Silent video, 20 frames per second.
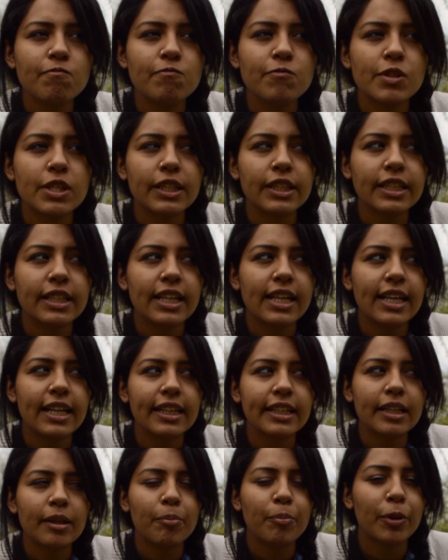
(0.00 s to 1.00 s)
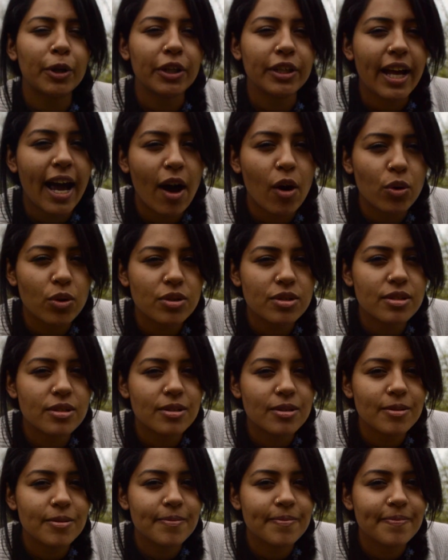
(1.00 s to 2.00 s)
look like a birdhouse?